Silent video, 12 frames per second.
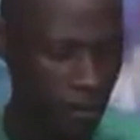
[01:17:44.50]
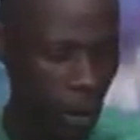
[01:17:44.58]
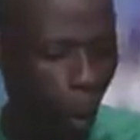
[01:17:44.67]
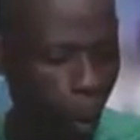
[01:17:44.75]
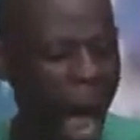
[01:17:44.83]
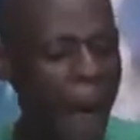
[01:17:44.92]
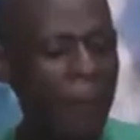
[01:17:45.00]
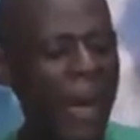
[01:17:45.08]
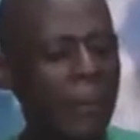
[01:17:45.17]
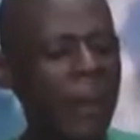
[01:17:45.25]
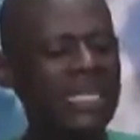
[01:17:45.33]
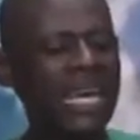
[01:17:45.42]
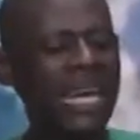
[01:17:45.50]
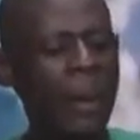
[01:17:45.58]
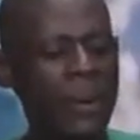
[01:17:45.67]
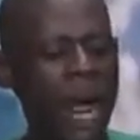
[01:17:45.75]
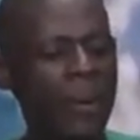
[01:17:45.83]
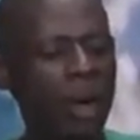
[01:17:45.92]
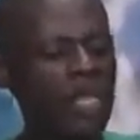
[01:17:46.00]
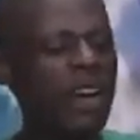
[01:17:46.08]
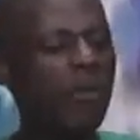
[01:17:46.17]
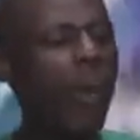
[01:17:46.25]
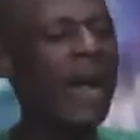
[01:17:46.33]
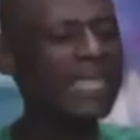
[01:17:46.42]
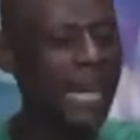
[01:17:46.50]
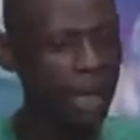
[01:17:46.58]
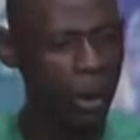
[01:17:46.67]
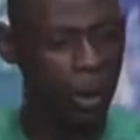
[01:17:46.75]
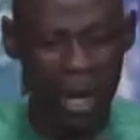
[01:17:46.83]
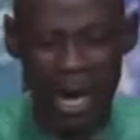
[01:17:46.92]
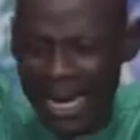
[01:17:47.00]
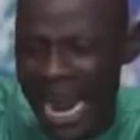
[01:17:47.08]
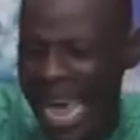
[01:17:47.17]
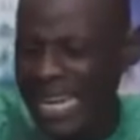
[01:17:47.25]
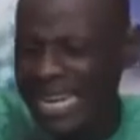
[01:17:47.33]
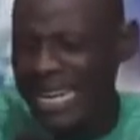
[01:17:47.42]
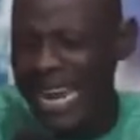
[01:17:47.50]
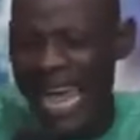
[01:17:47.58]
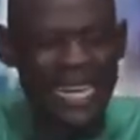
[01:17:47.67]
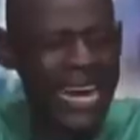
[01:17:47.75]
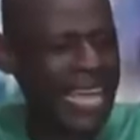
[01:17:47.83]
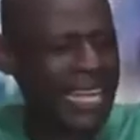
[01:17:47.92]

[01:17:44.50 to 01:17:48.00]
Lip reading: What people celebrate because of what they know, complaining